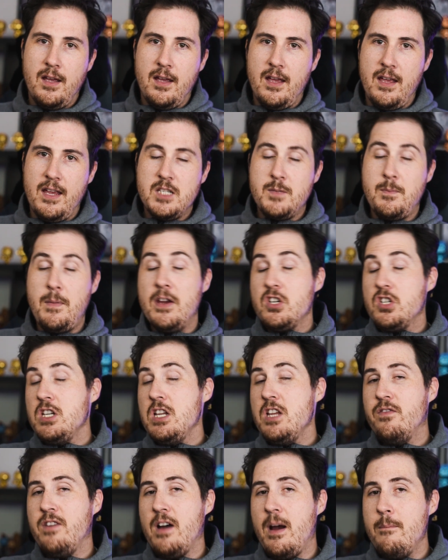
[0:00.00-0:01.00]

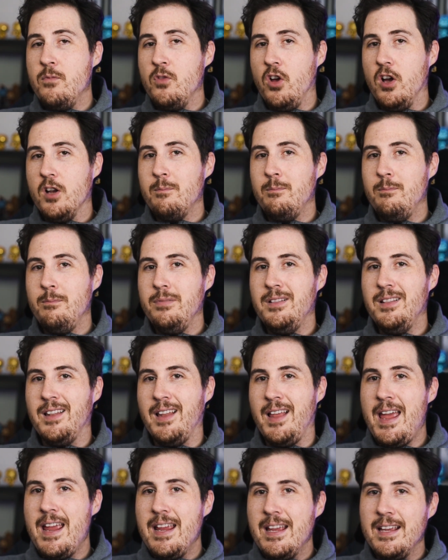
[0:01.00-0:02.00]
especially if I'm not
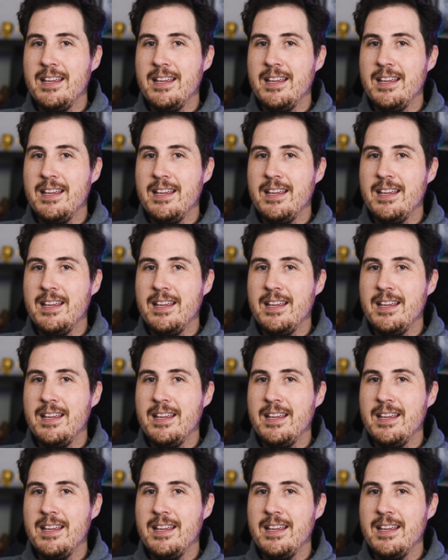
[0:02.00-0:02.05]
playing